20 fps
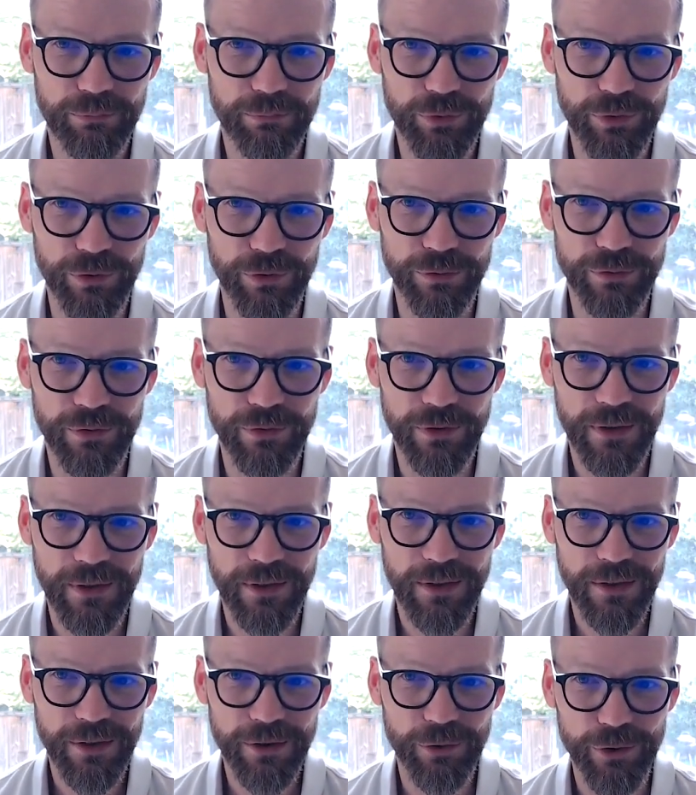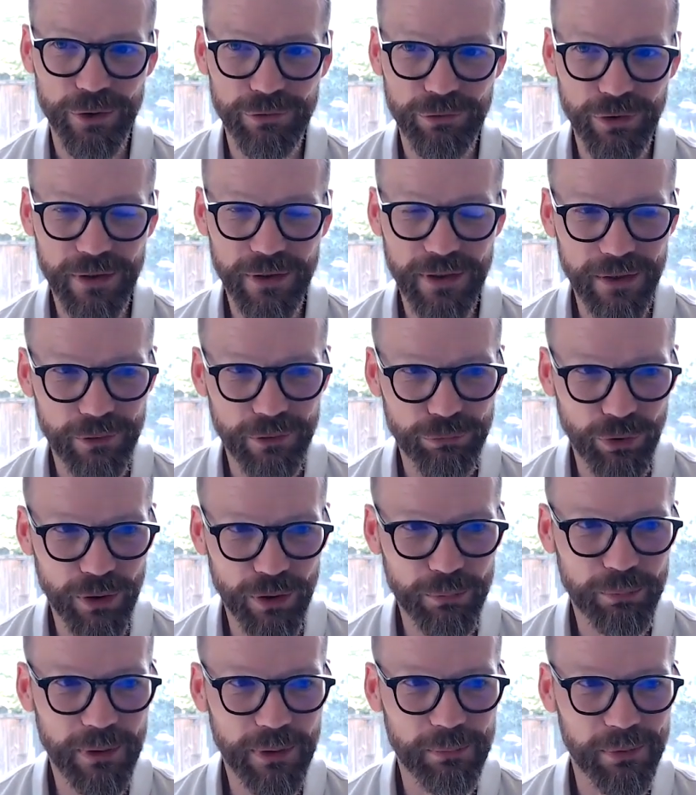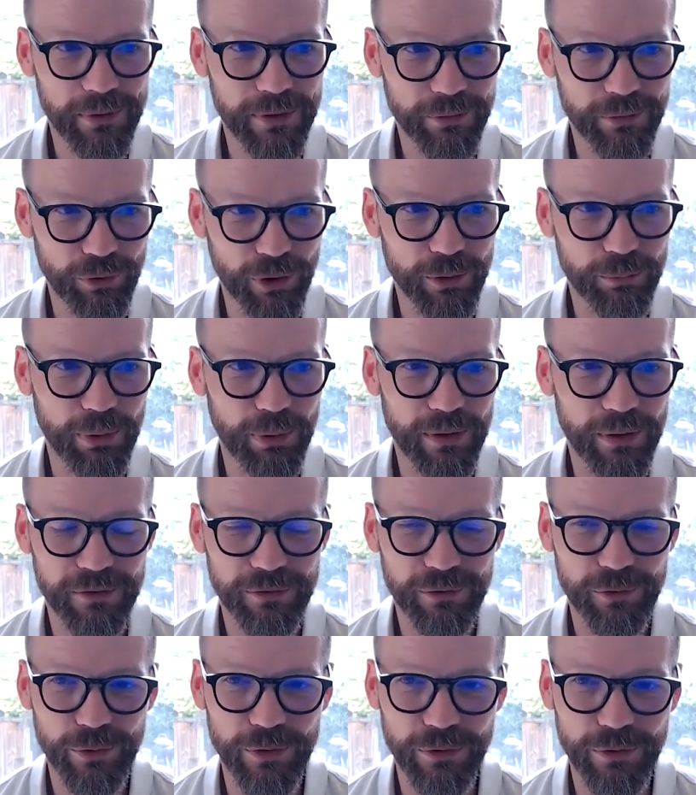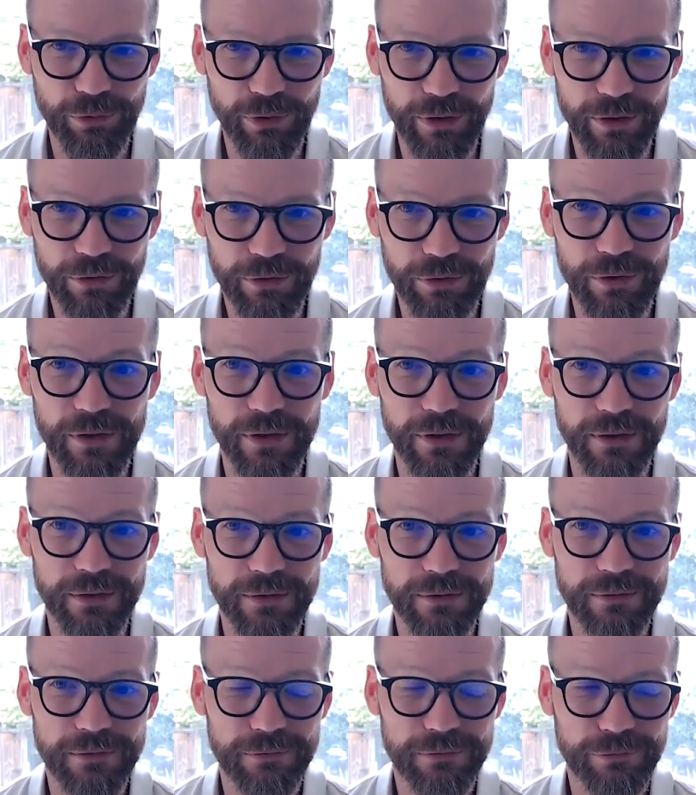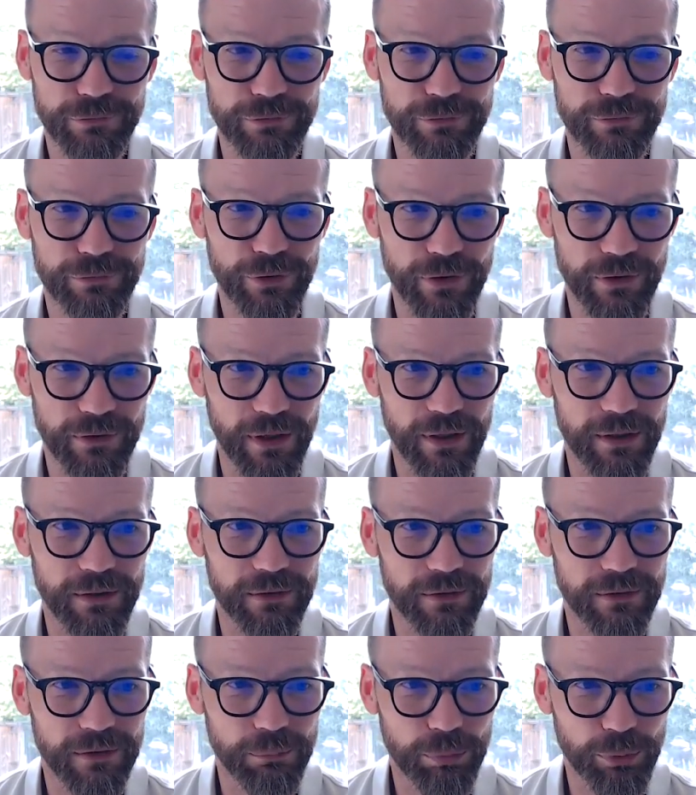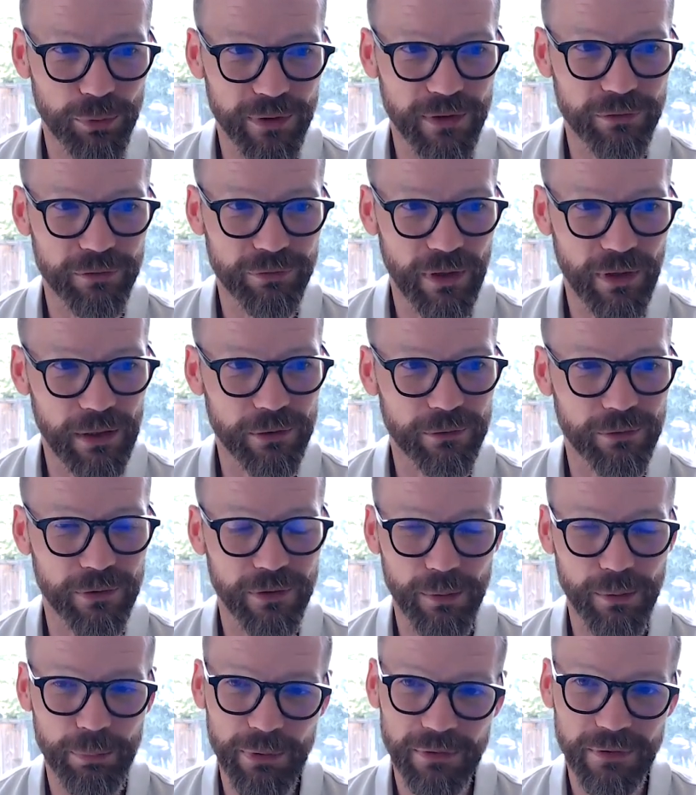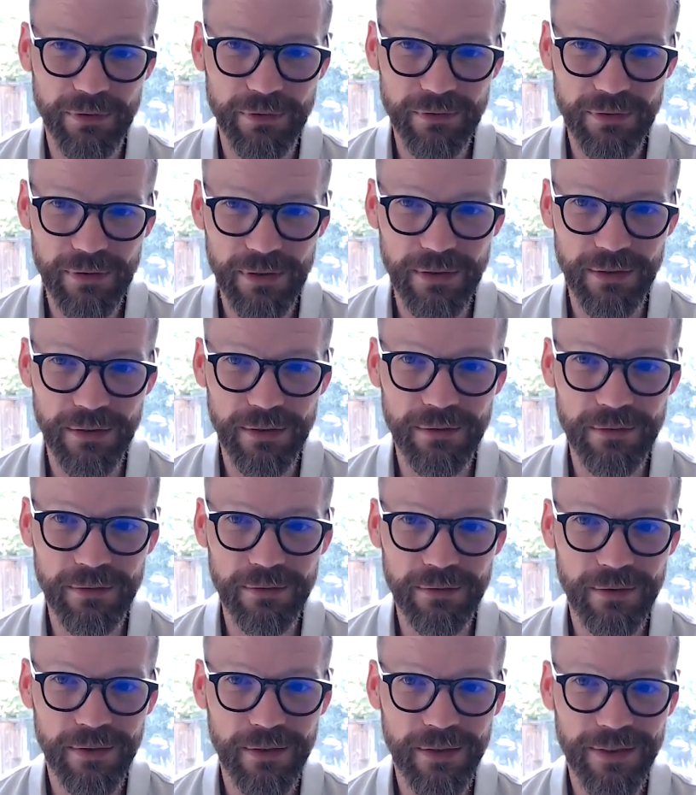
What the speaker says: So, you've got to get the right people in the right place doing the right thing for the data to bring the value that a business needs.